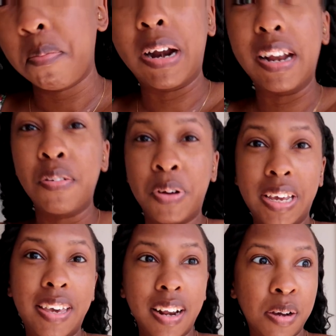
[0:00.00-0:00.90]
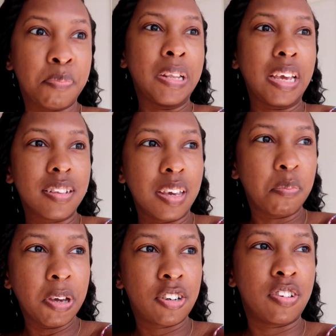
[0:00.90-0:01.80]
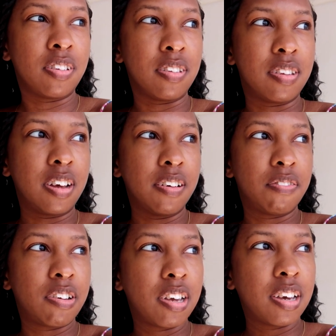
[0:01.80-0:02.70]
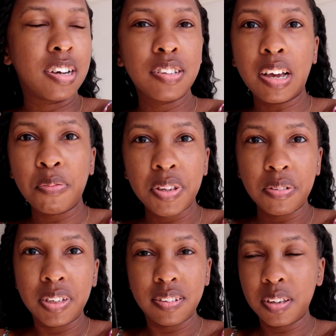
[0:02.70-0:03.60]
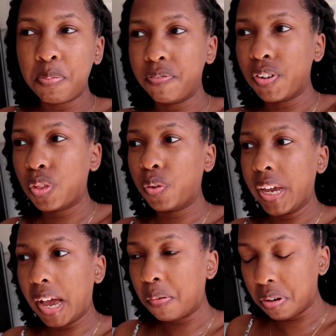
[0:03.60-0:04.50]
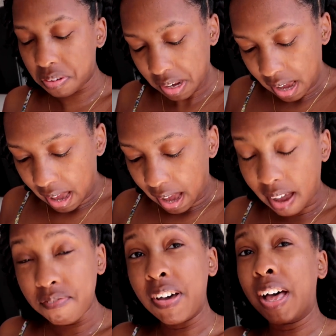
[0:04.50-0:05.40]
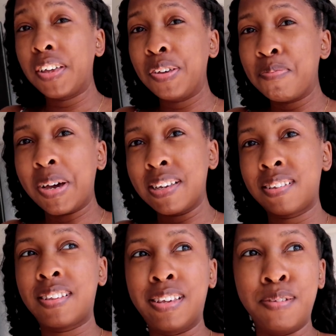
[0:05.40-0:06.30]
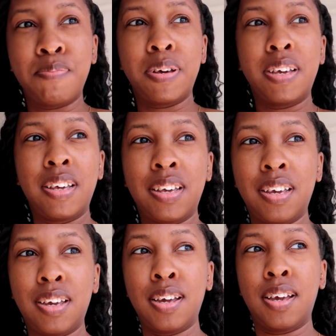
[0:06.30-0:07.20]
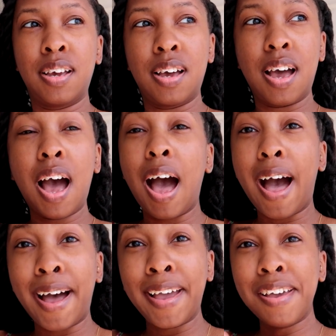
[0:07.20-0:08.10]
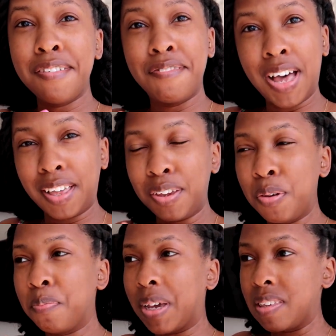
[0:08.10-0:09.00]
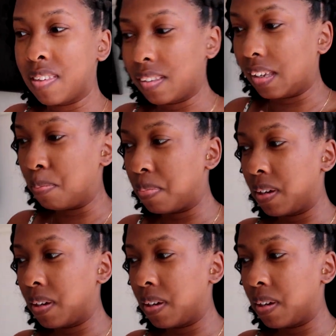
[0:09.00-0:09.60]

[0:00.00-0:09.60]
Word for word: but I didn't want to get up and like take pictures and stuff because I was only sleeping for three hours. I value my sleep. I value my sleep.